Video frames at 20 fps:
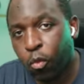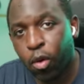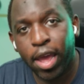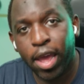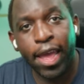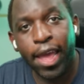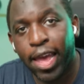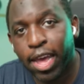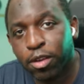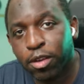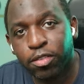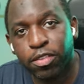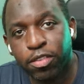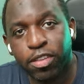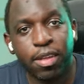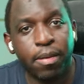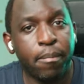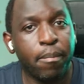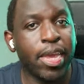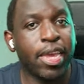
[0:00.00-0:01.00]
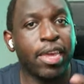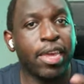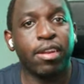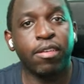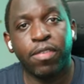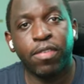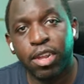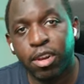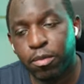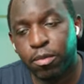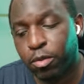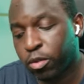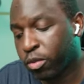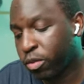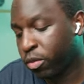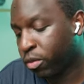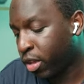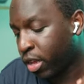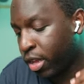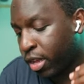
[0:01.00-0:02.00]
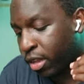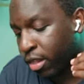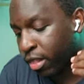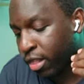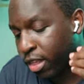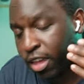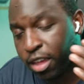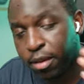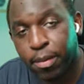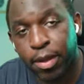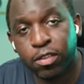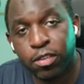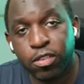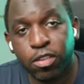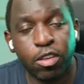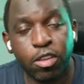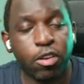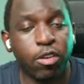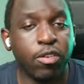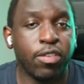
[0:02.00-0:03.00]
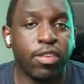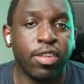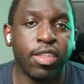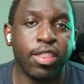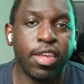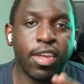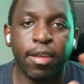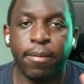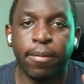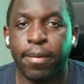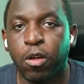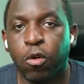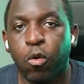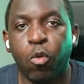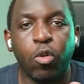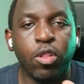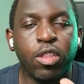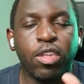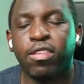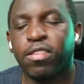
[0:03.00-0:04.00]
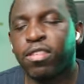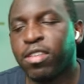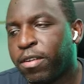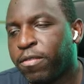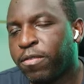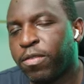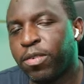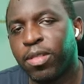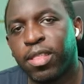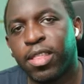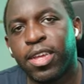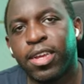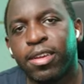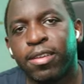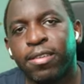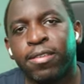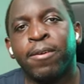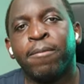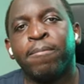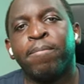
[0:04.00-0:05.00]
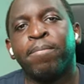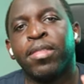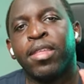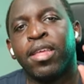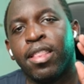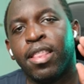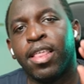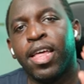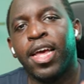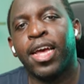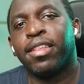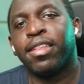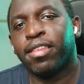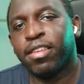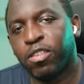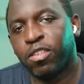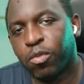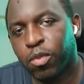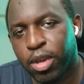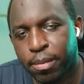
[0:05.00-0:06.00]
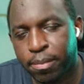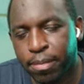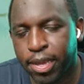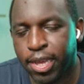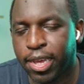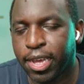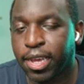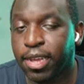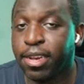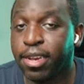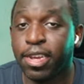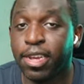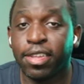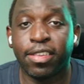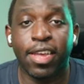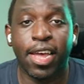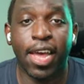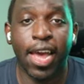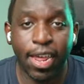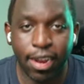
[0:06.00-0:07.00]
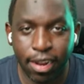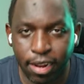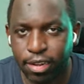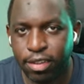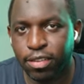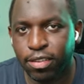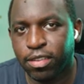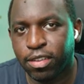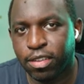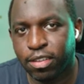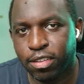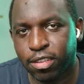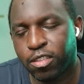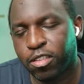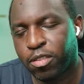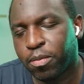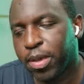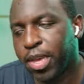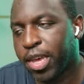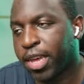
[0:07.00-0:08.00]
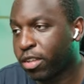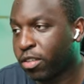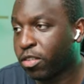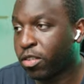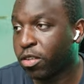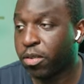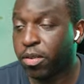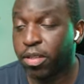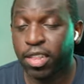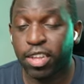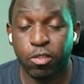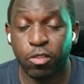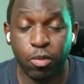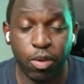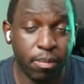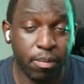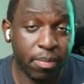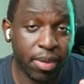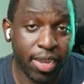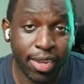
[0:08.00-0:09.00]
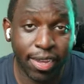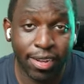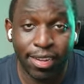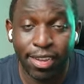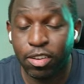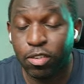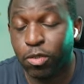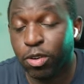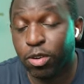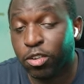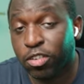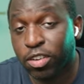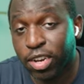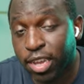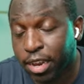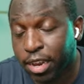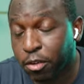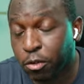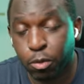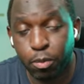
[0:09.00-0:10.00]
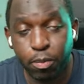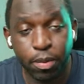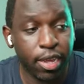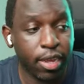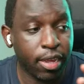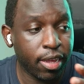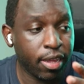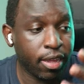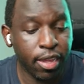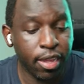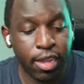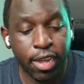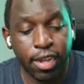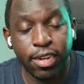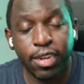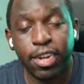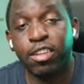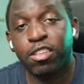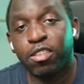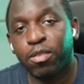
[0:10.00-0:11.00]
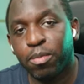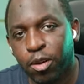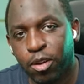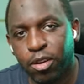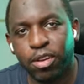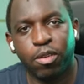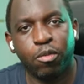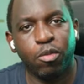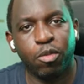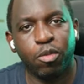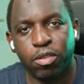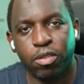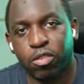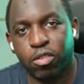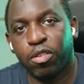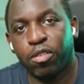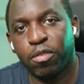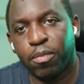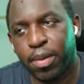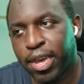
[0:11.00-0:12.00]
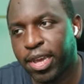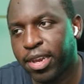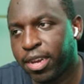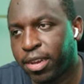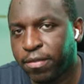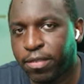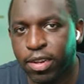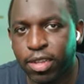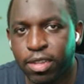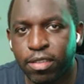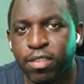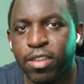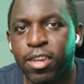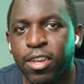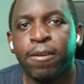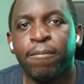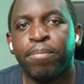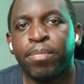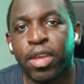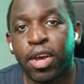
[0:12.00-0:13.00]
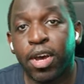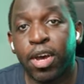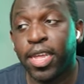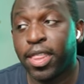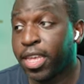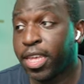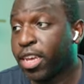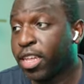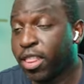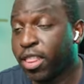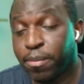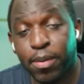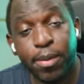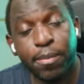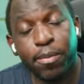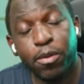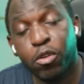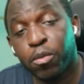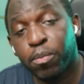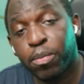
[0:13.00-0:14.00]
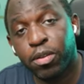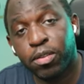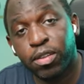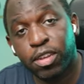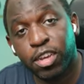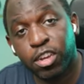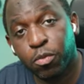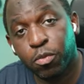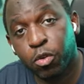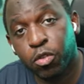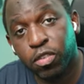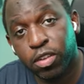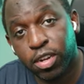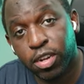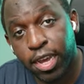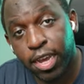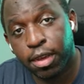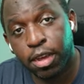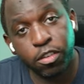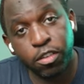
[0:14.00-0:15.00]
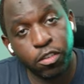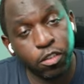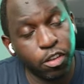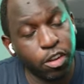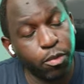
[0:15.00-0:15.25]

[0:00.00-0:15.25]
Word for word: warehouse it, make it available, think about security, think about all these different things. That is where being a data analyst is going to be heading to, and that's where being a data engineer or being a data modeler will sort of pay dividends. I think the people who build dashboards today are